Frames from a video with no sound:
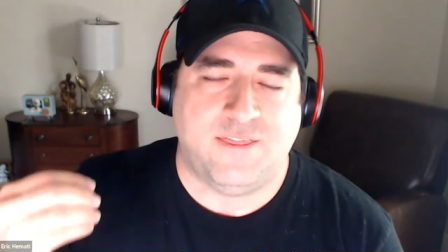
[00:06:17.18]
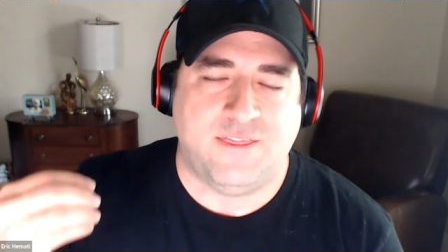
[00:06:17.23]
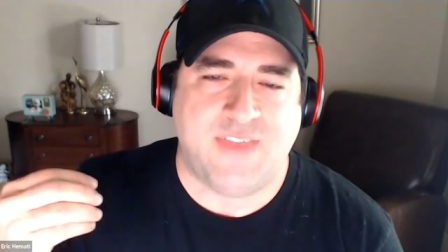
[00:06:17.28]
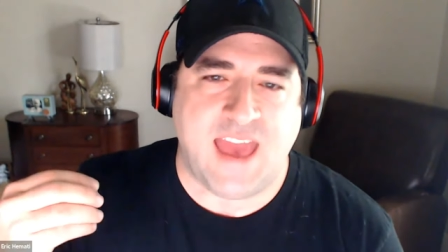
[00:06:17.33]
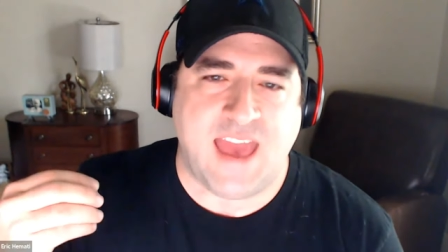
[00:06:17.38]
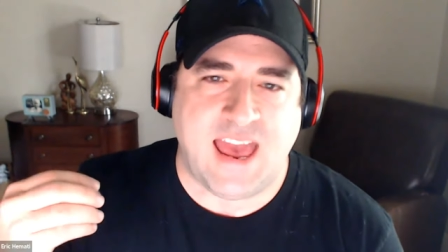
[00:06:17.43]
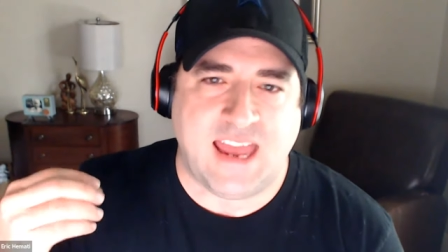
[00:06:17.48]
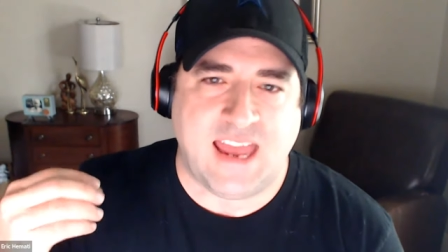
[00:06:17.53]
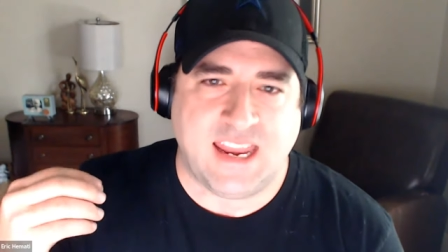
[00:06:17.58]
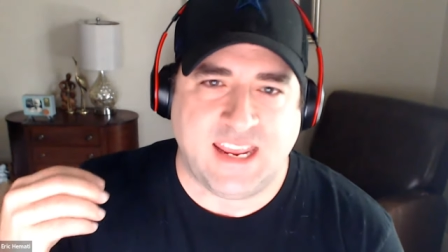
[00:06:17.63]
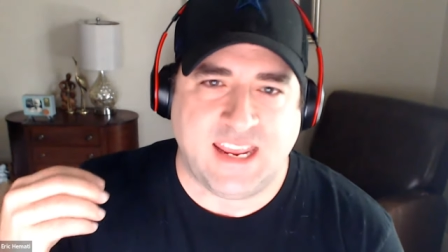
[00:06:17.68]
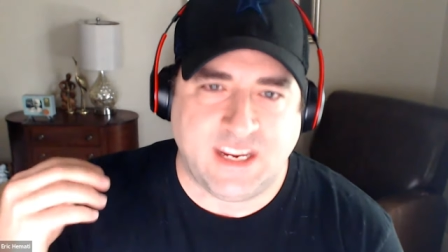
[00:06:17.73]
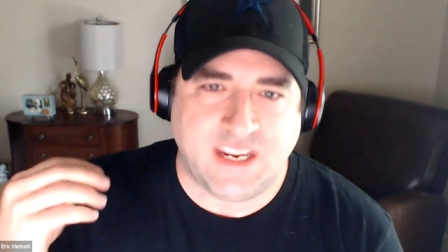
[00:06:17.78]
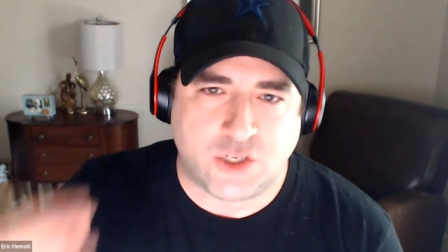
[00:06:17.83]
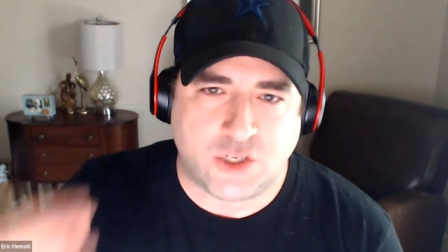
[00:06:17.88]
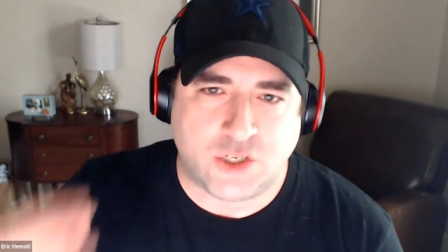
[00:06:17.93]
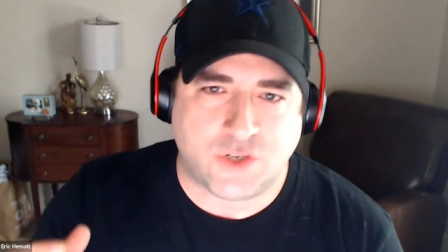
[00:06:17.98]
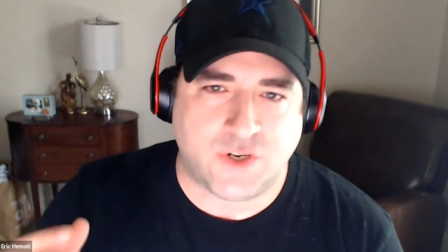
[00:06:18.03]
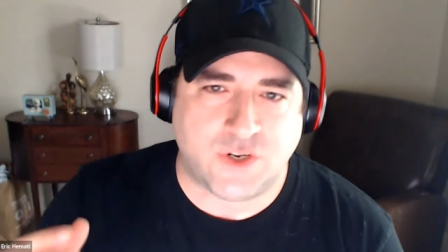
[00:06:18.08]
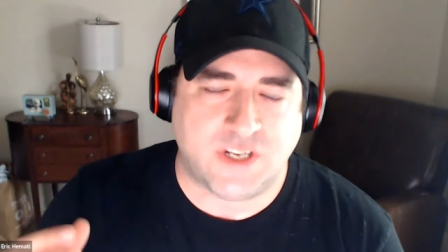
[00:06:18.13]
that
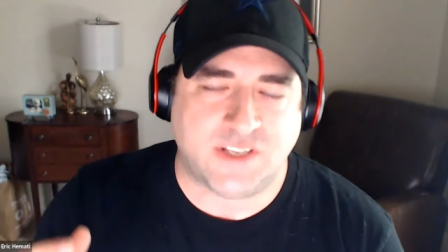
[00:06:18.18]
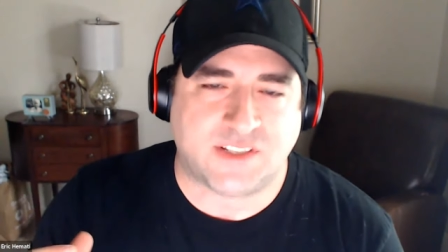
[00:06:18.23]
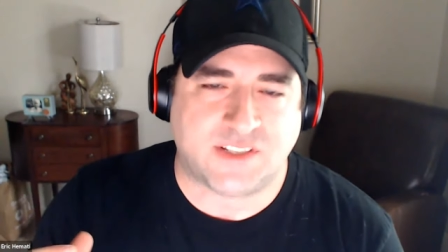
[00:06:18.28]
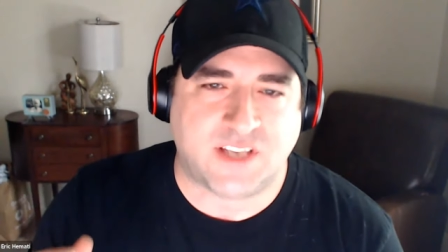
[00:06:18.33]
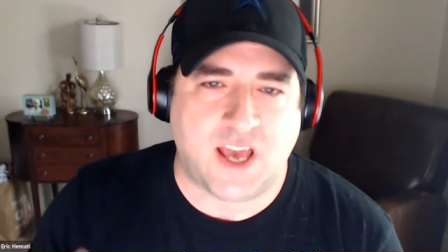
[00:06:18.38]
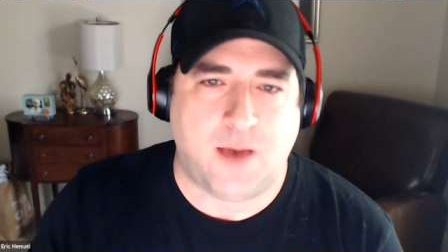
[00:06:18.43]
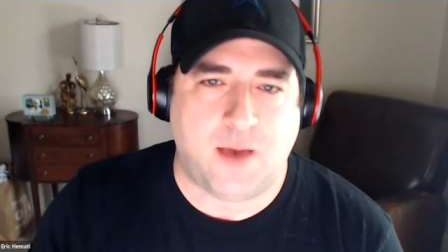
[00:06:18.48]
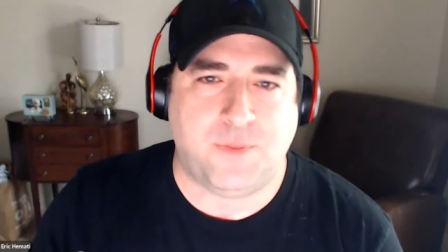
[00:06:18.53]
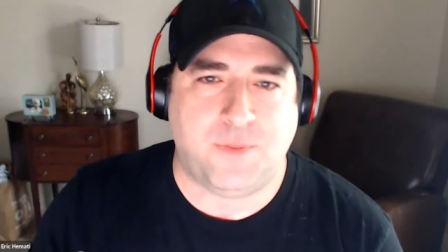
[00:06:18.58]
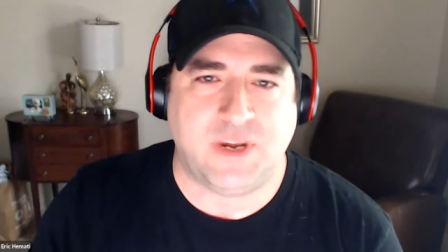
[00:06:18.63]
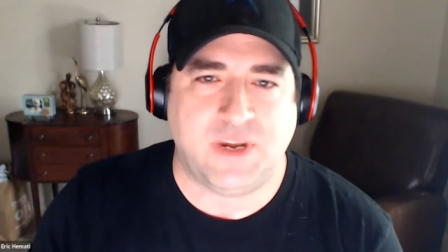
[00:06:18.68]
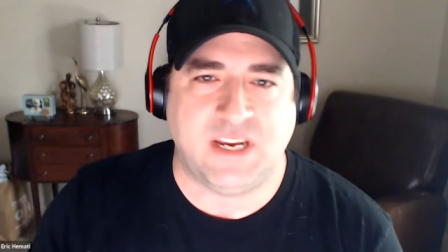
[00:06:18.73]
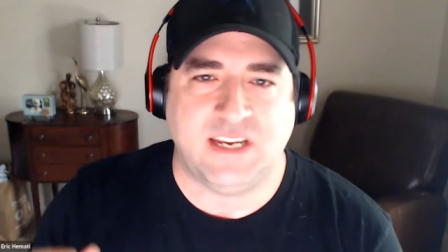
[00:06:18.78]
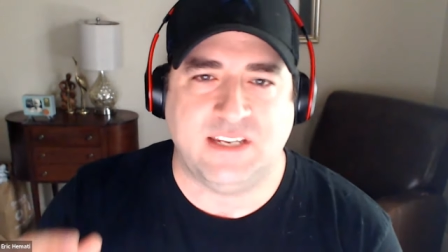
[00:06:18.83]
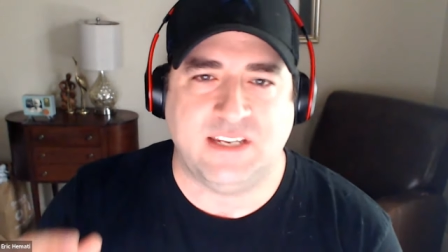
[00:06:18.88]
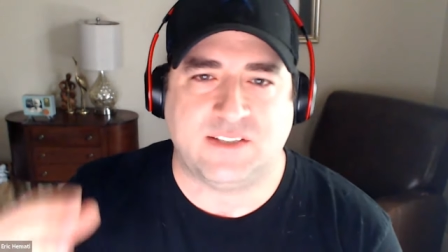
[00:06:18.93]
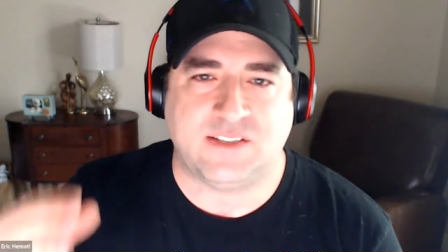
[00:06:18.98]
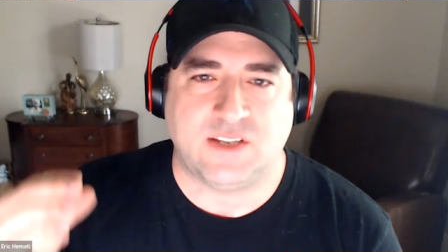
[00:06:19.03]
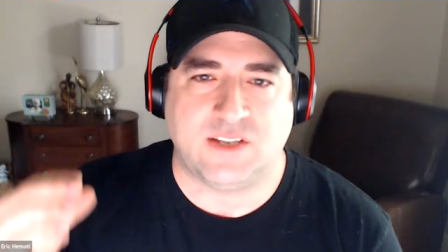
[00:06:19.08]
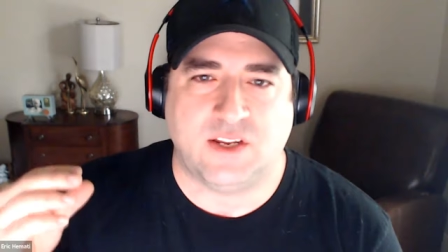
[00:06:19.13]
insurance
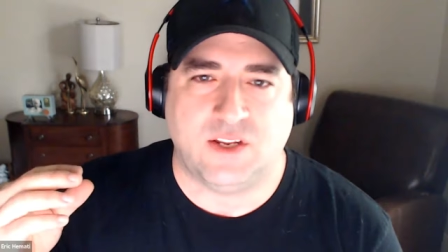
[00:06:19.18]
companies